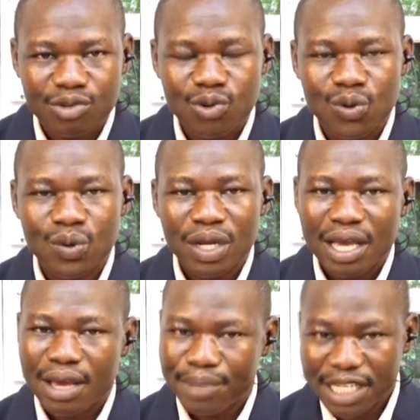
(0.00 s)
to
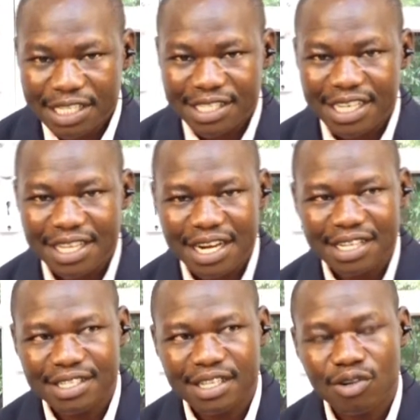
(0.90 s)
a better status.